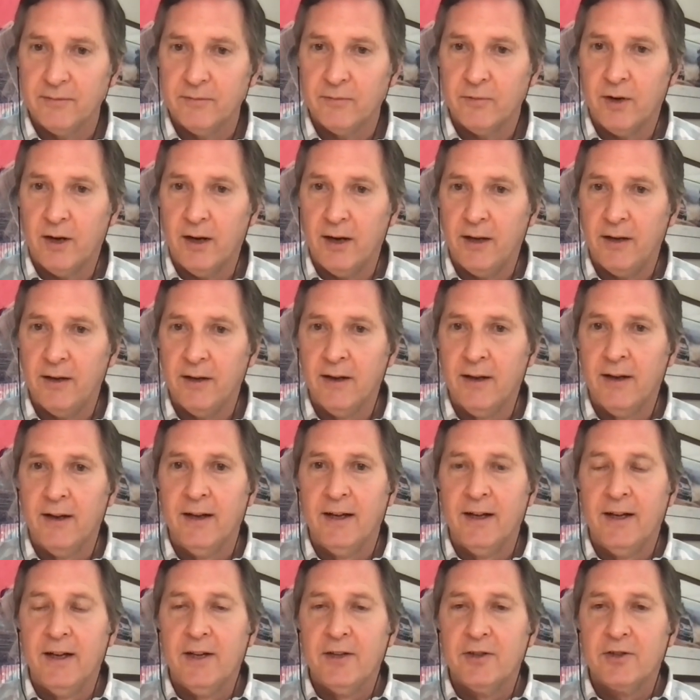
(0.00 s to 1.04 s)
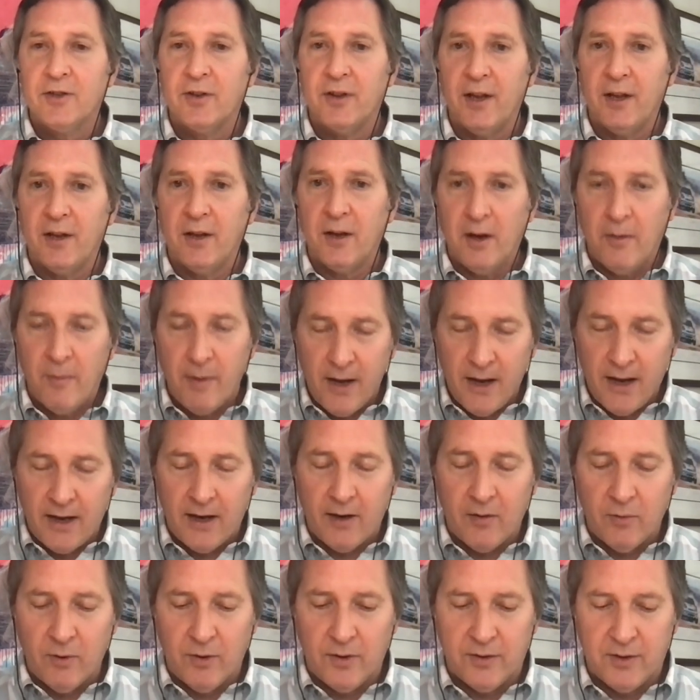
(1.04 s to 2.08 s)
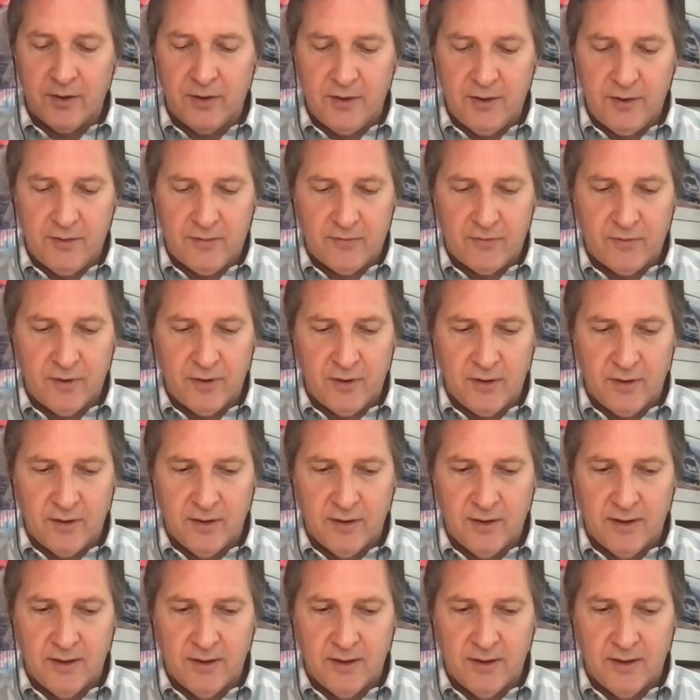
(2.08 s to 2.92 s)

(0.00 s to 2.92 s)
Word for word: right? So they come at it with a different,